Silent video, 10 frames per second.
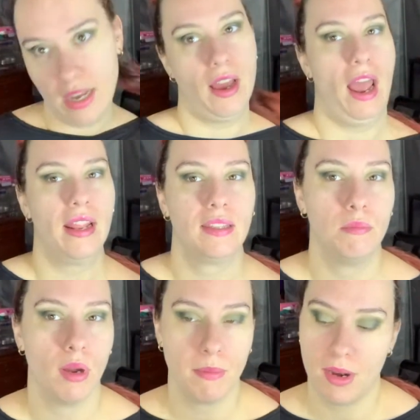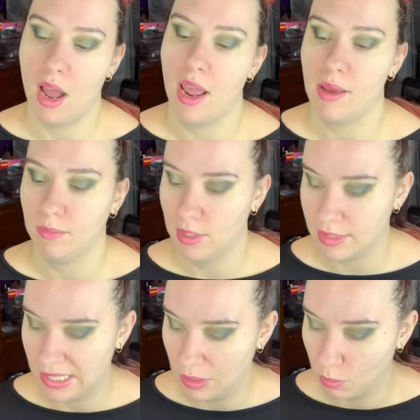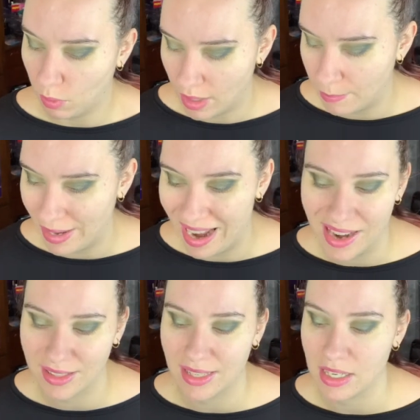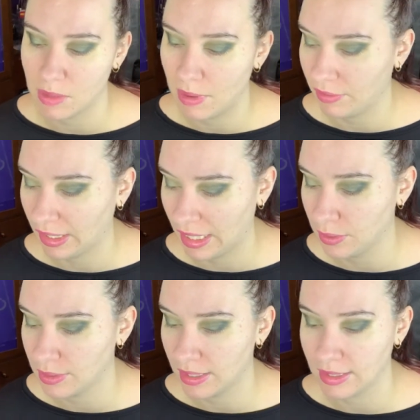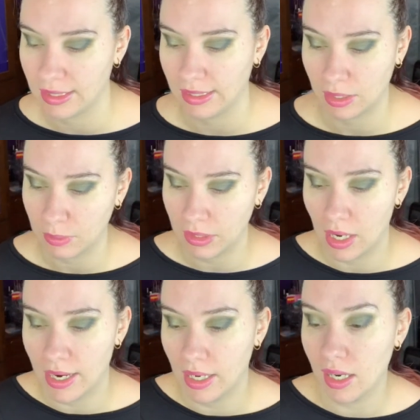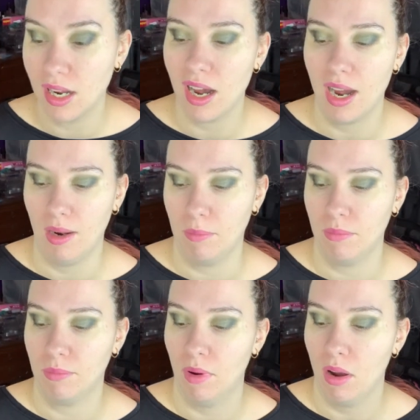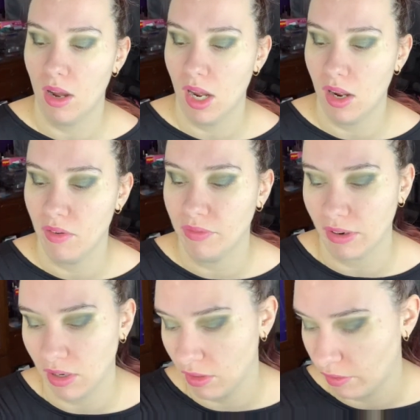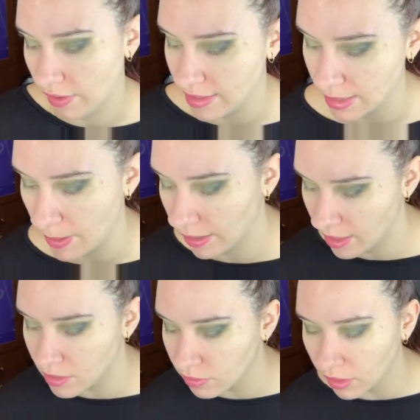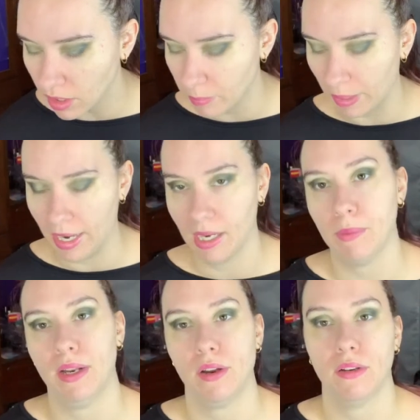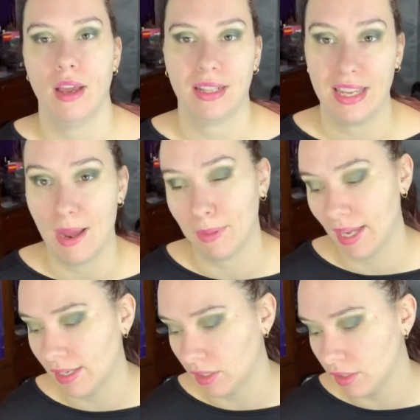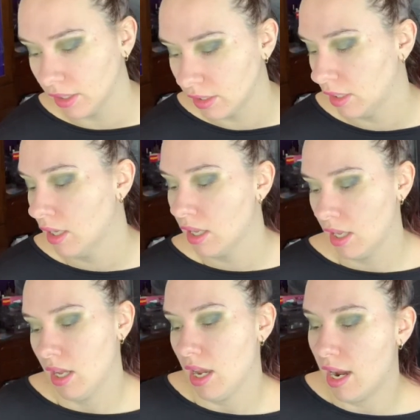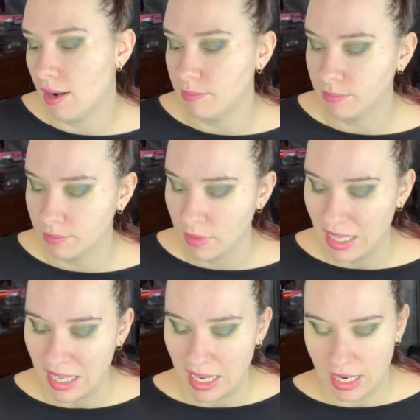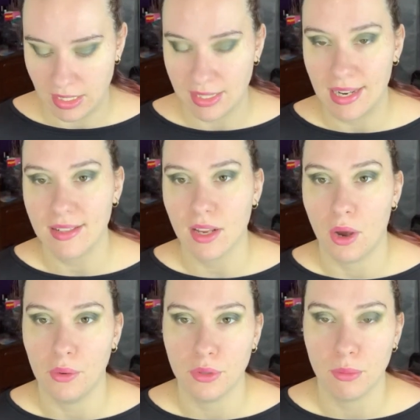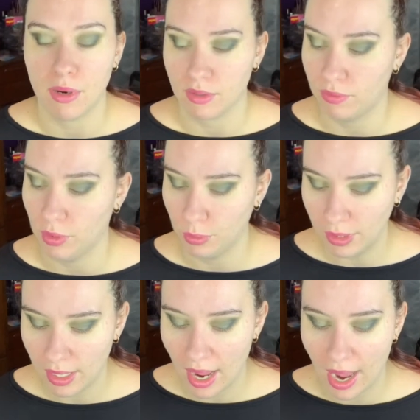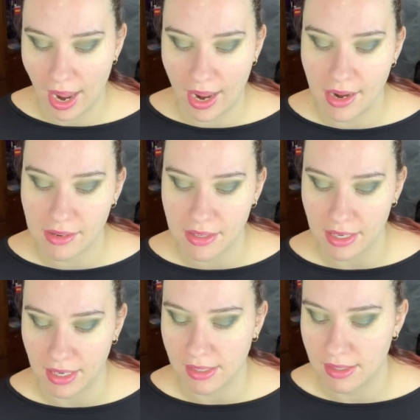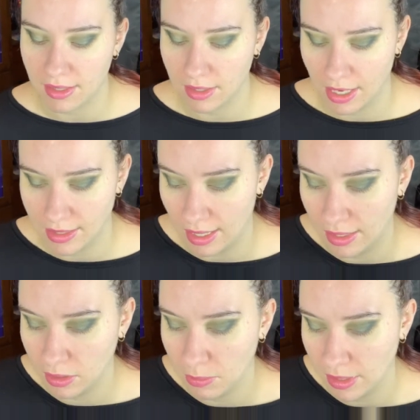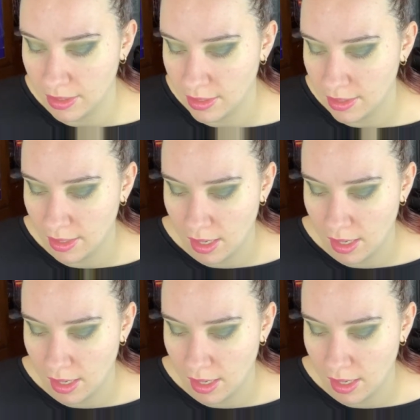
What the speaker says: Now at the moment I am using one by Anastasia Beverly Hills. It's a liquid liner. I'm very on the fence about it. It's very opaque, but I don't like the applicator on it. It just tends to hold too much fluid and it gets a little bit